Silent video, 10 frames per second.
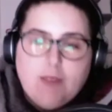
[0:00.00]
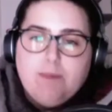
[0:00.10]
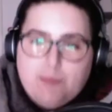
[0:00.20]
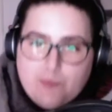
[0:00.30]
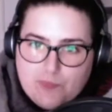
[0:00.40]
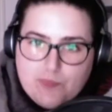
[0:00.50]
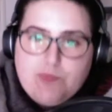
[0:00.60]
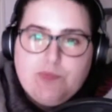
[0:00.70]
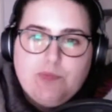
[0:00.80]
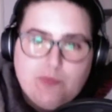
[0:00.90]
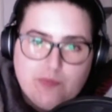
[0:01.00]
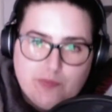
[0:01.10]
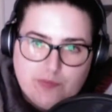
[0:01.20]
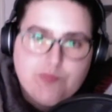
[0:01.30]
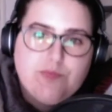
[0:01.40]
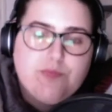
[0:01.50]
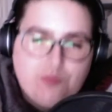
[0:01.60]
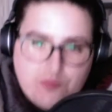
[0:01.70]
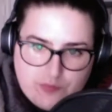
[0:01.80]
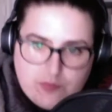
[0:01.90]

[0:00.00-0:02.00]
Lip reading: your past lives, if you believe in